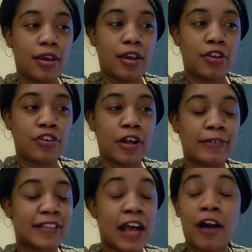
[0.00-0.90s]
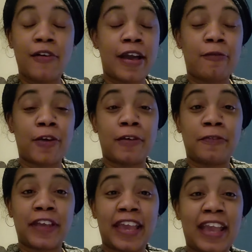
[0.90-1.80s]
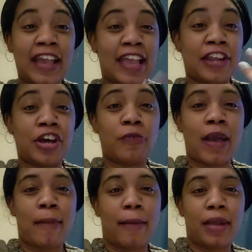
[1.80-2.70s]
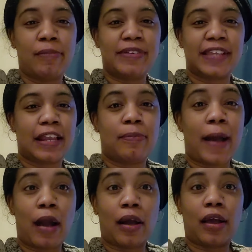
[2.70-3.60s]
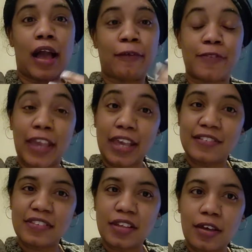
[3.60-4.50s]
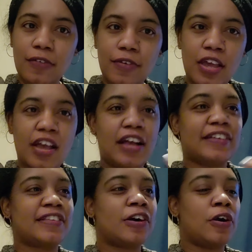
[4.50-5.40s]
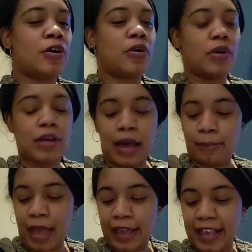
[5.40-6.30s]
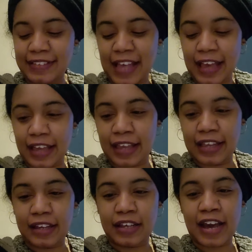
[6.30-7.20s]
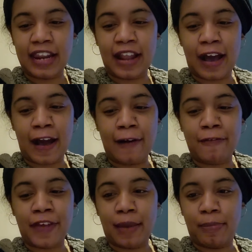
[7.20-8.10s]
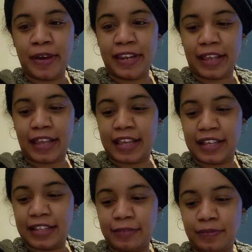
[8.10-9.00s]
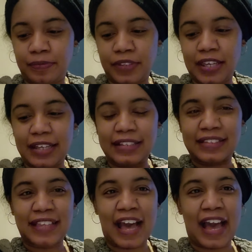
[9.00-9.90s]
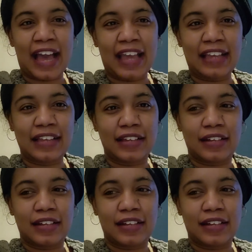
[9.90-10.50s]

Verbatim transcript: You know what I'm saying? I don't ever want to forget. And y'all know the way my memory set up, I, I forget stuff. So, I mean, I guess I could cut it off and put it inside.